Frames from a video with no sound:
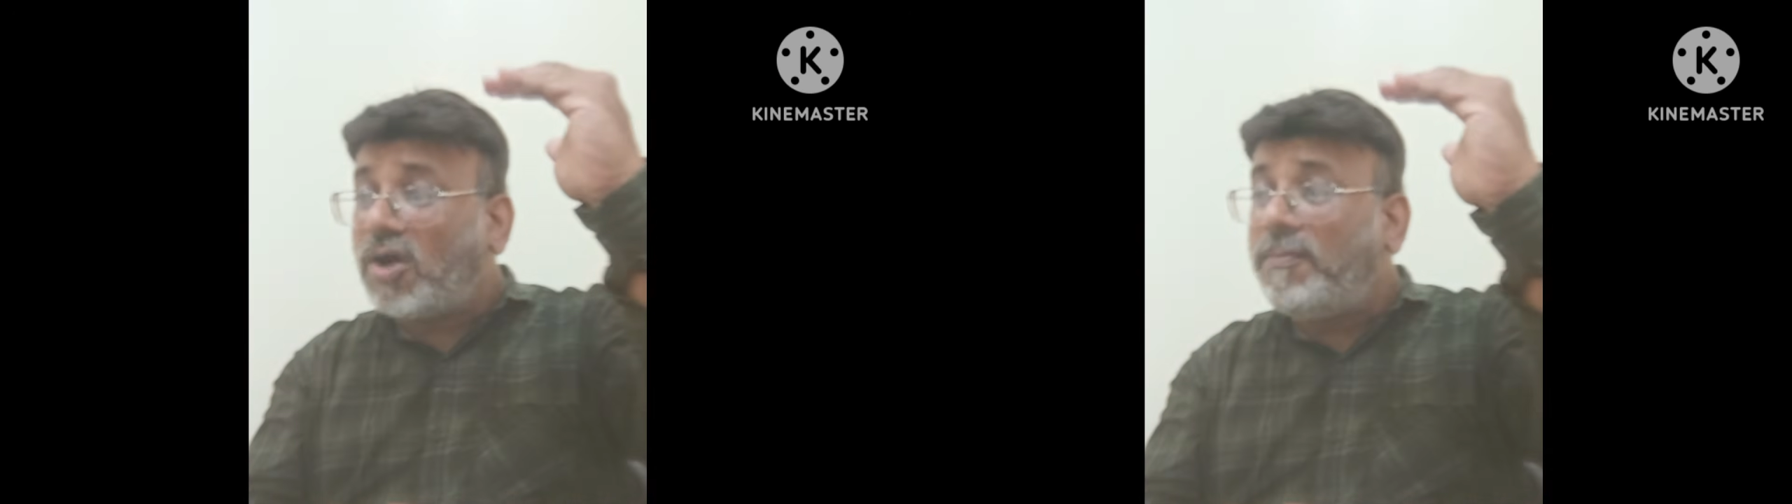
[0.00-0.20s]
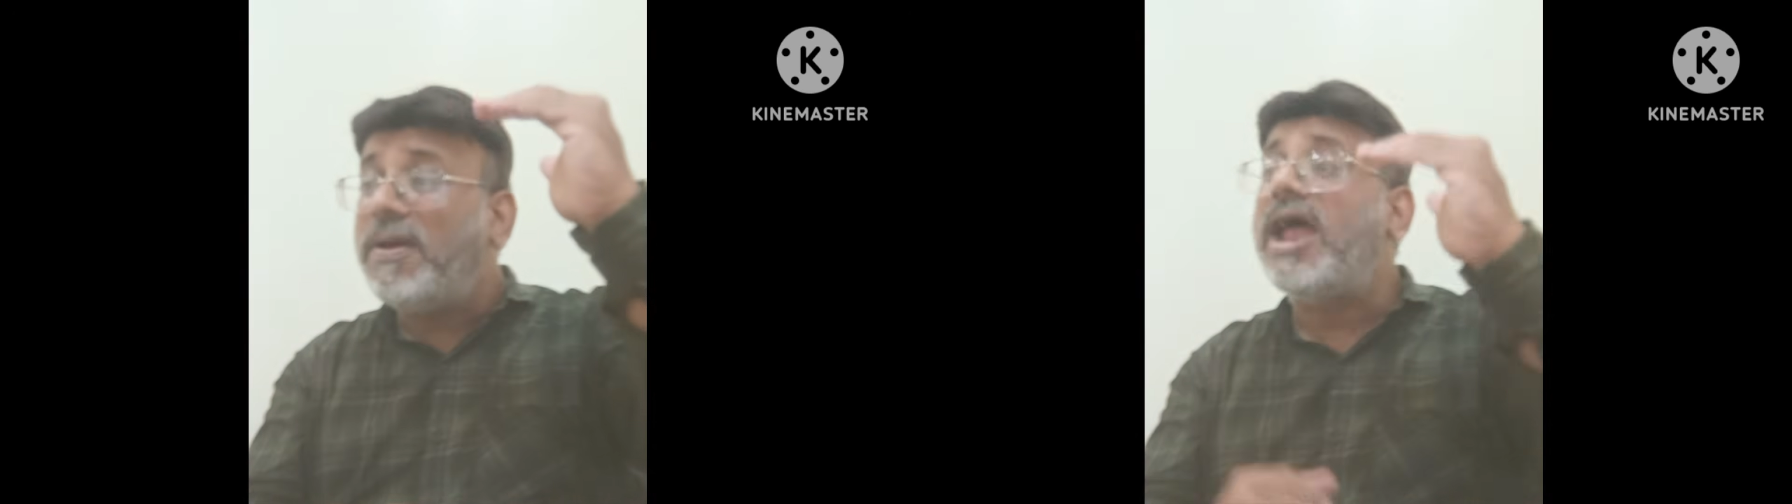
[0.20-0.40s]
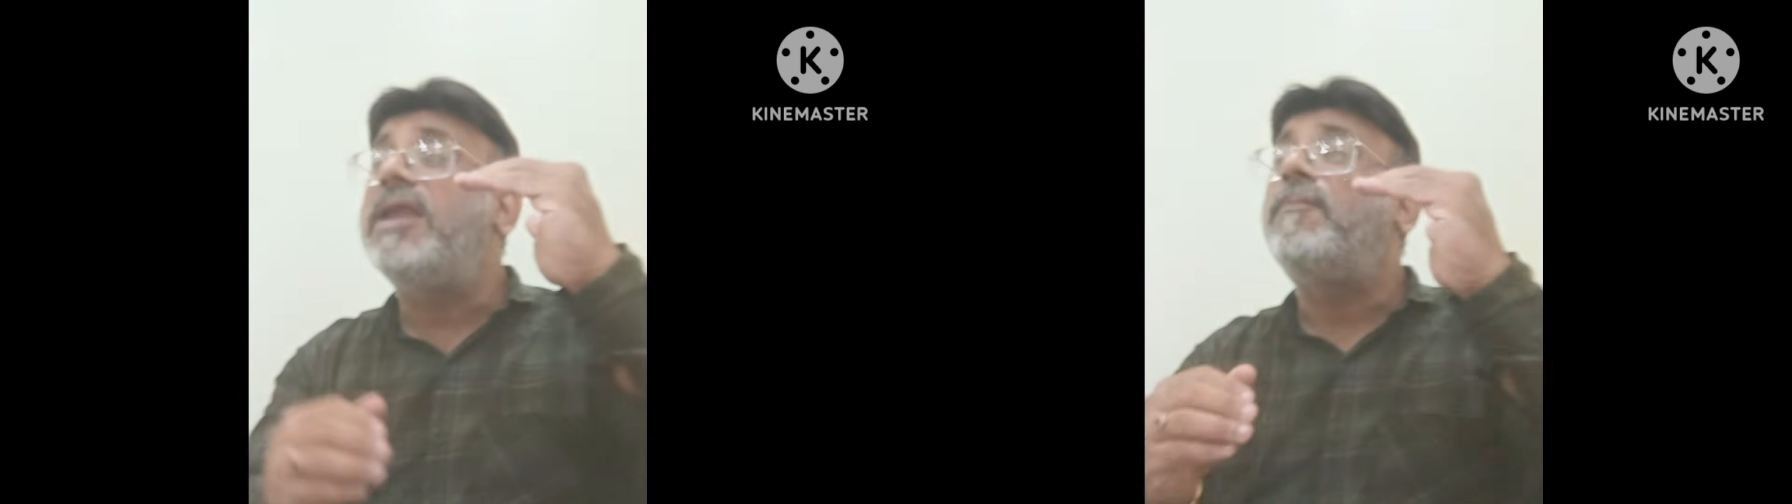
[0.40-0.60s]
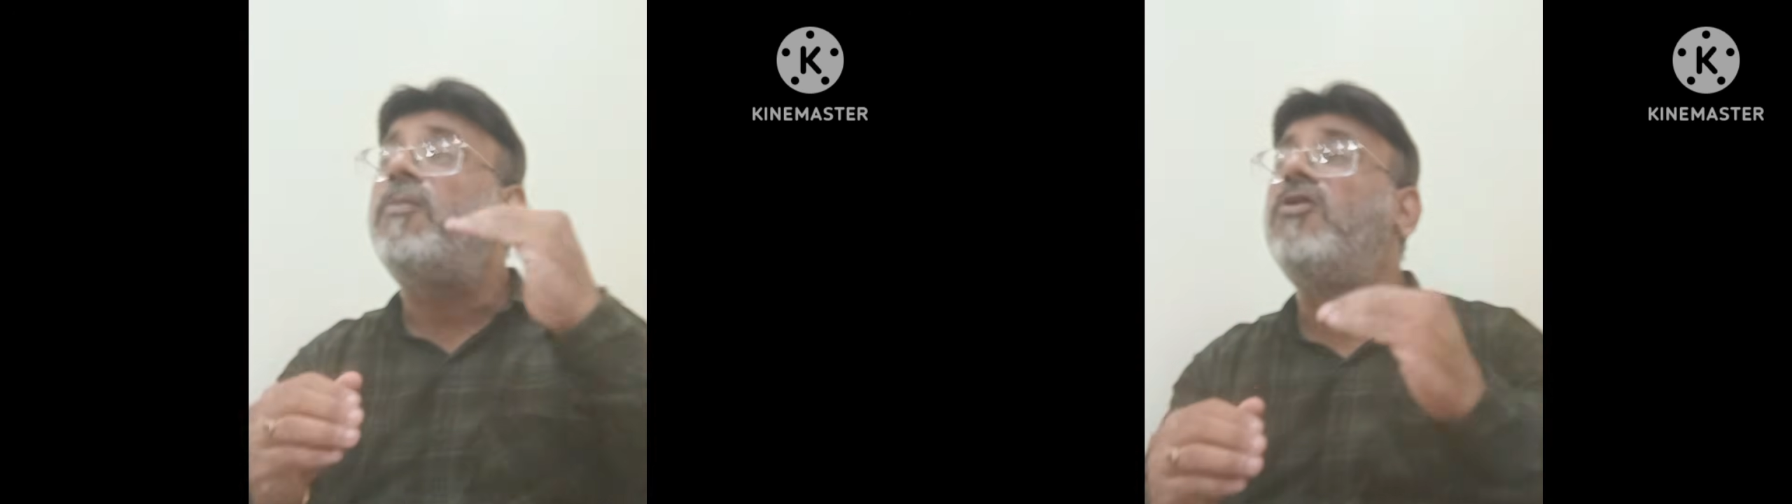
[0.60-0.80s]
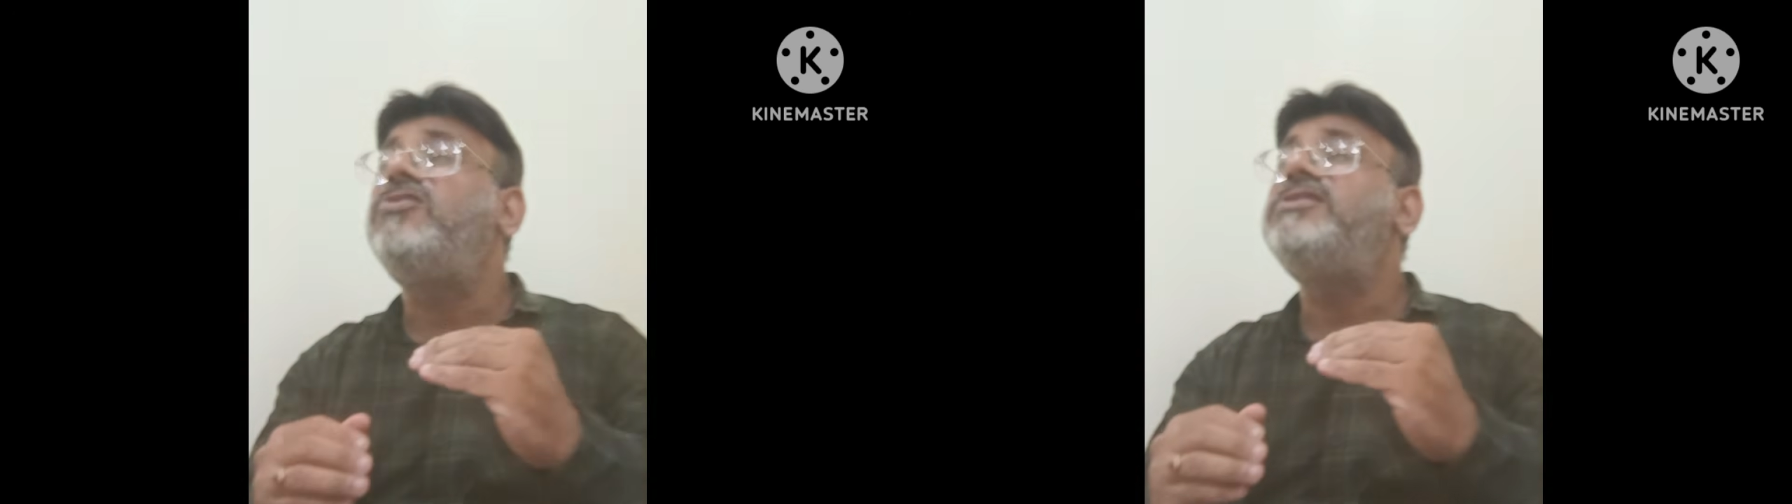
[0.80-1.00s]
top
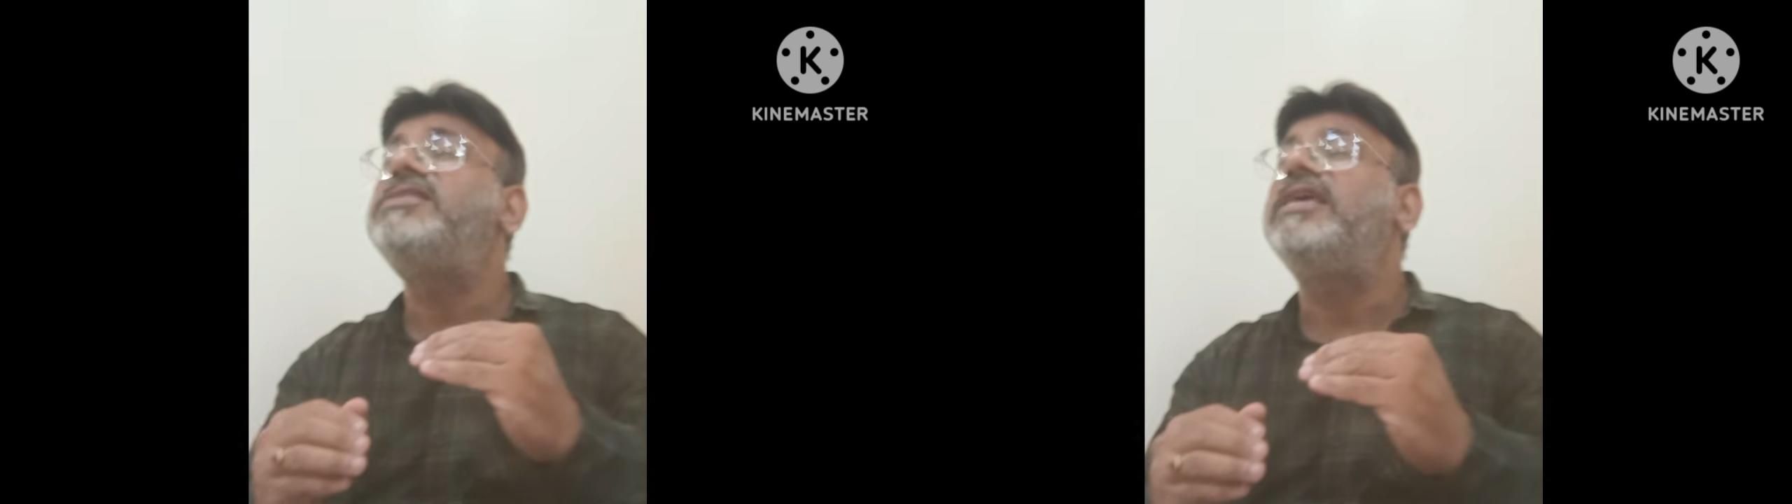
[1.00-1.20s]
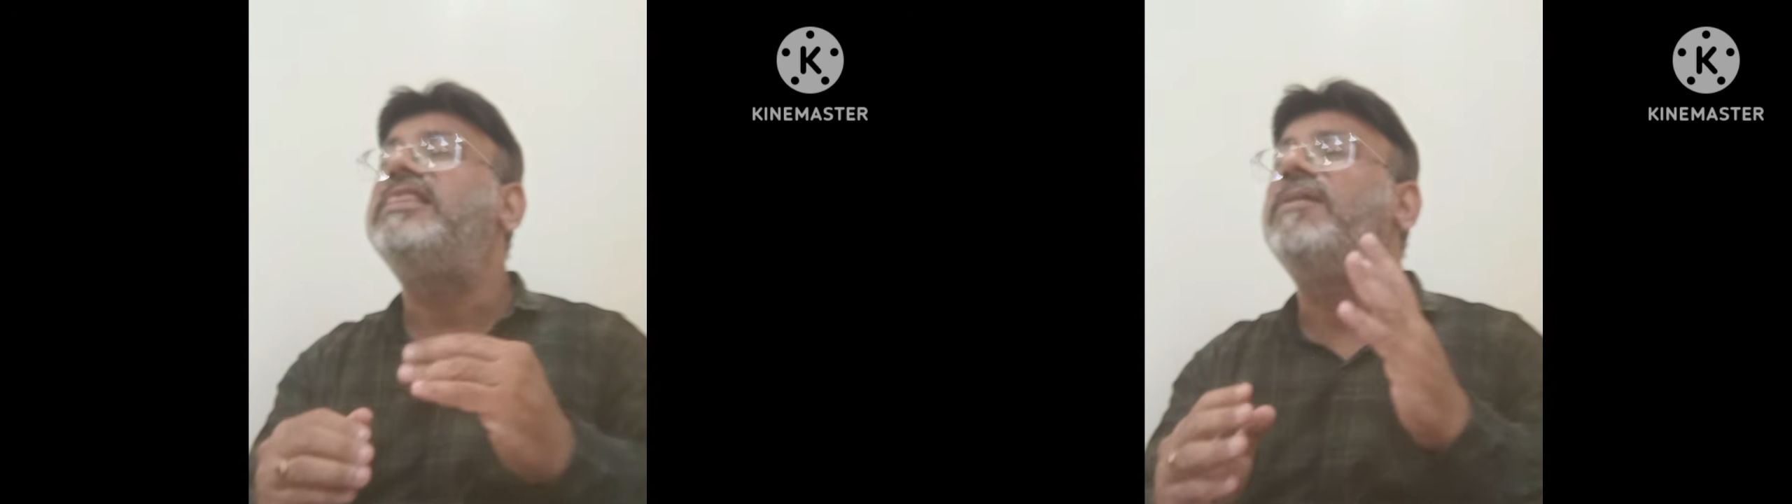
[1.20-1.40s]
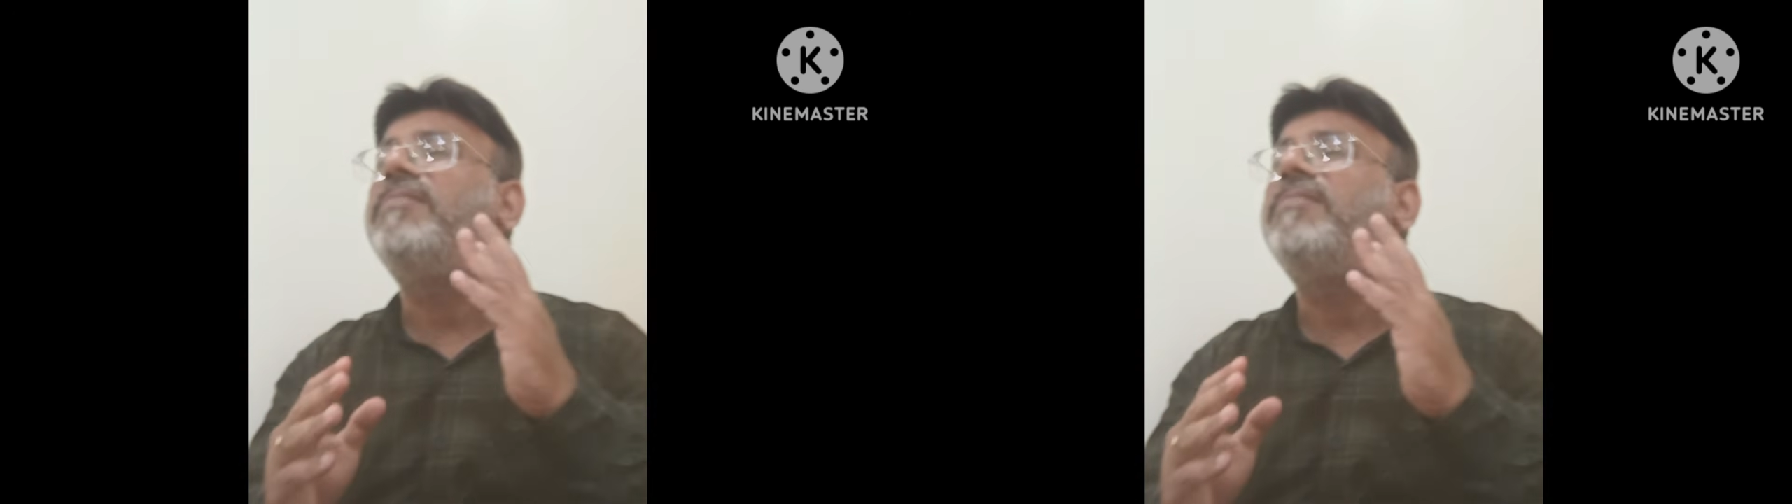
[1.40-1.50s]
and pons in the